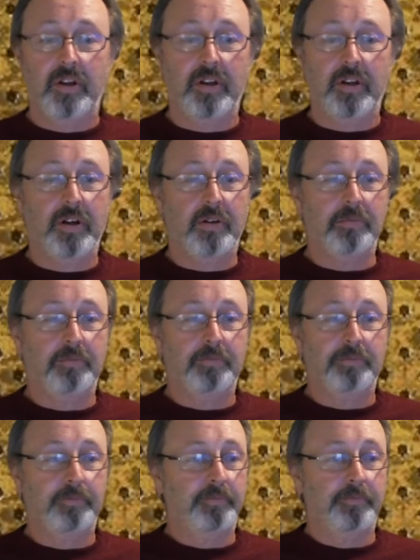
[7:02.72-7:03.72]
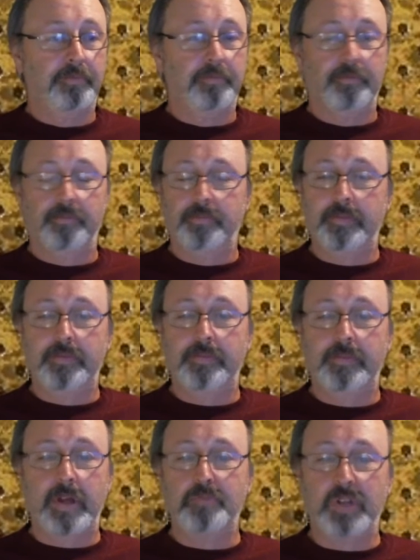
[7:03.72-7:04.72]

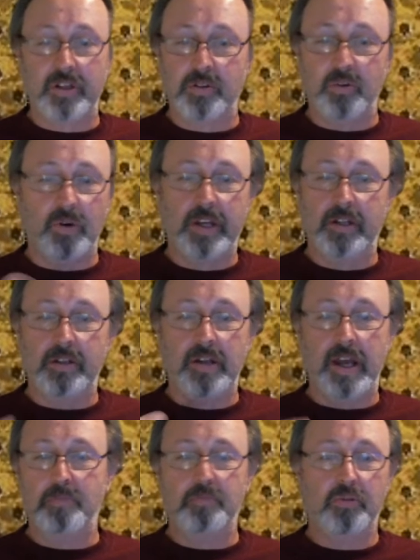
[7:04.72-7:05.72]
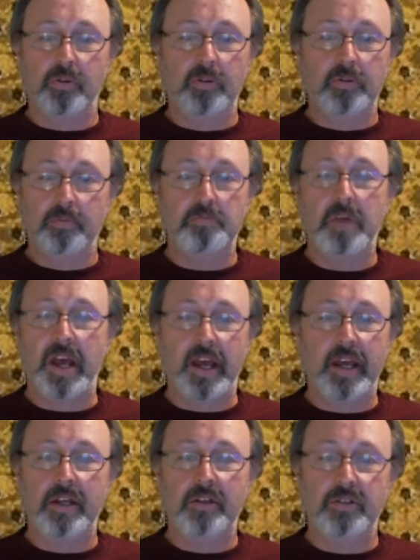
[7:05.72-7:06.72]
They played great in April,
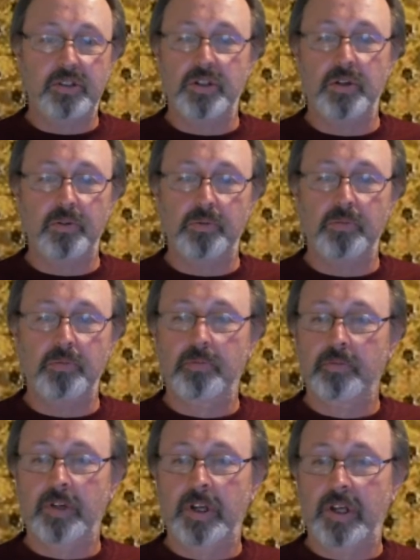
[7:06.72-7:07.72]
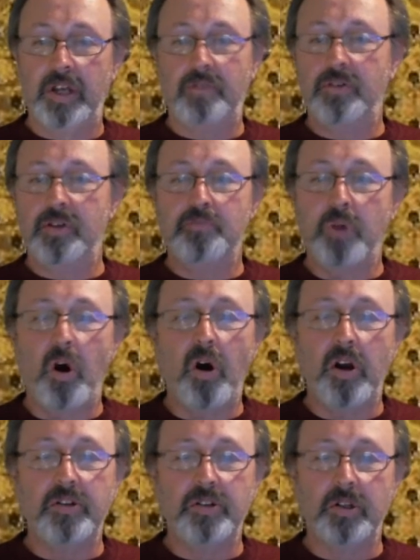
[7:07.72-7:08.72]
May, June, even
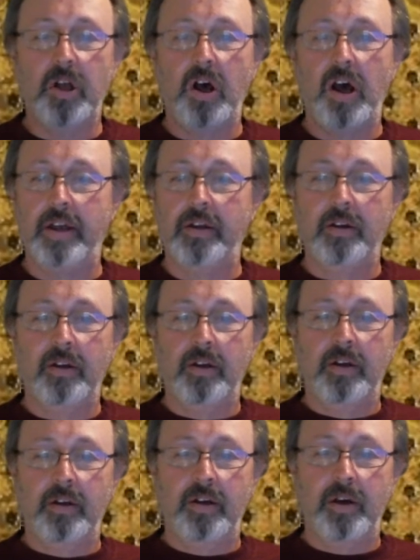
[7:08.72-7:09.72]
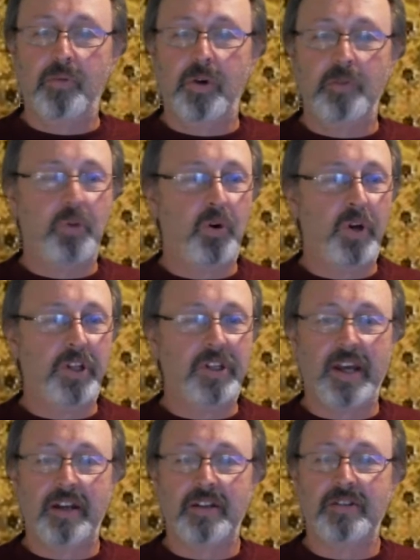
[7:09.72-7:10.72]
part of July. At one point,
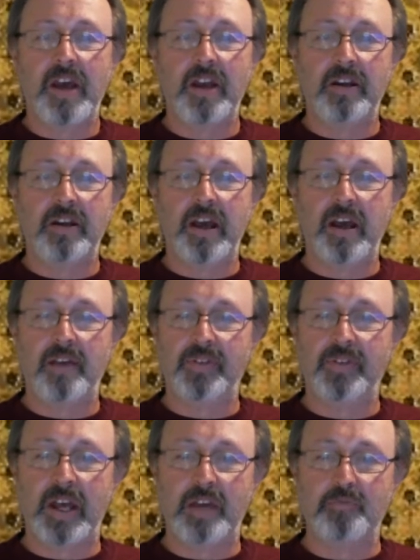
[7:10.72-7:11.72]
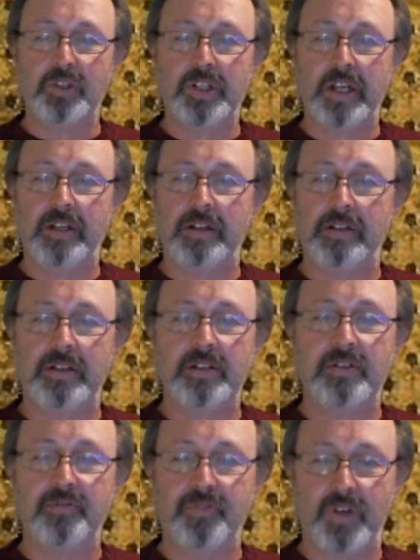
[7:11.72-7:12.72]
they had a 10.5 game lead in the
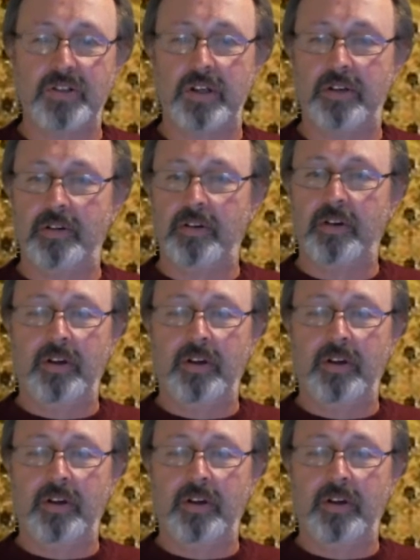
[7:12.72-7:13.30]
division.